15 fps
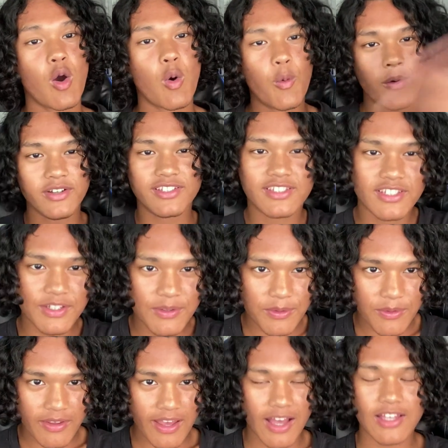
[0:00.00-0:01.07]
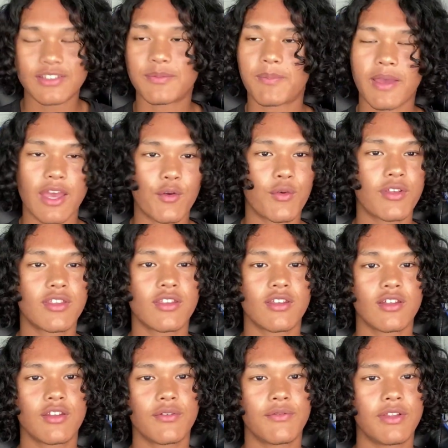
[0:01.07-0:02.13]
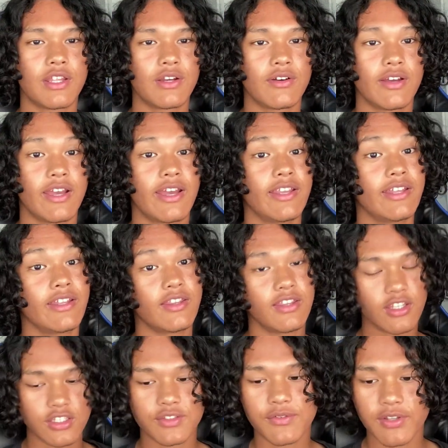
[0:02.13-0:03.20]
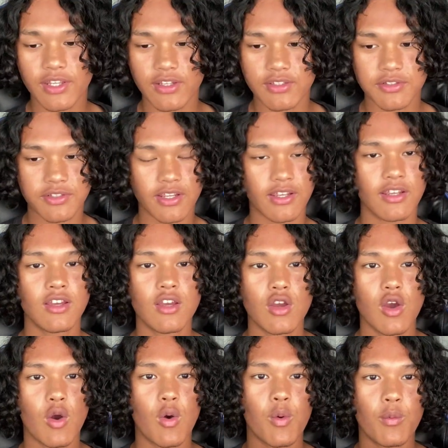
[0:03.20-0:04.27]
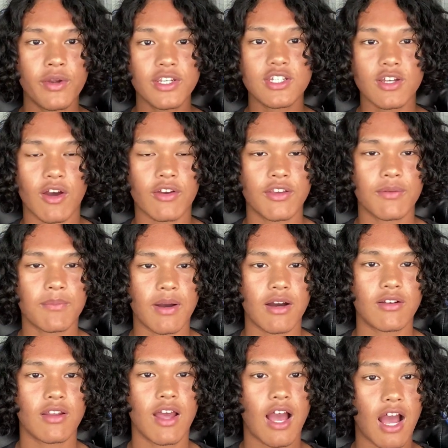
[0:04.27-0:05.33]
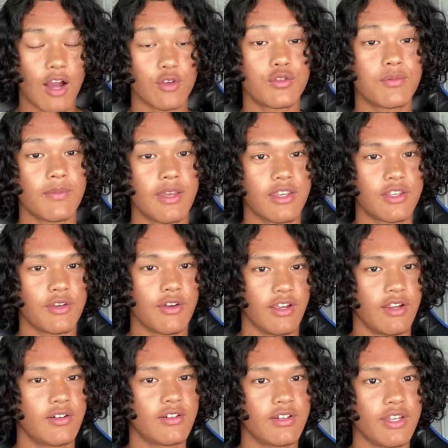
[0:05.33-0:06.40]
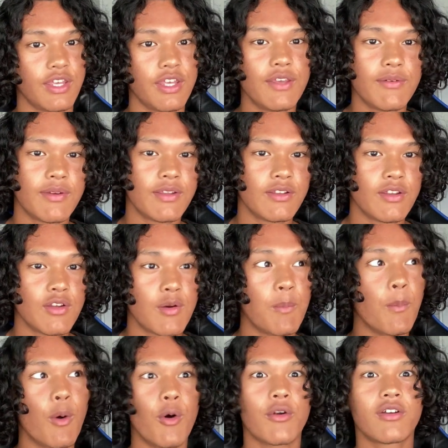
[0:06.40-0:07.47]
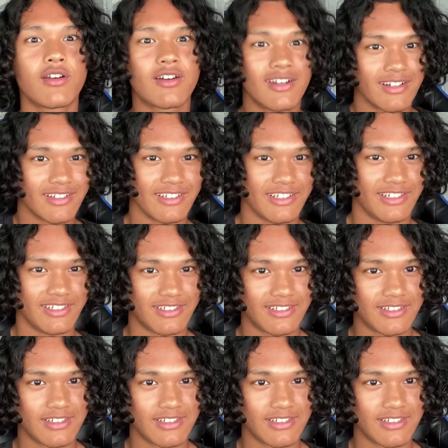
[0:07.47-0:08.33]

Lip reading: What's up, you guys, back with another video, and in this video today we're talking about how to make your hair even more curlier,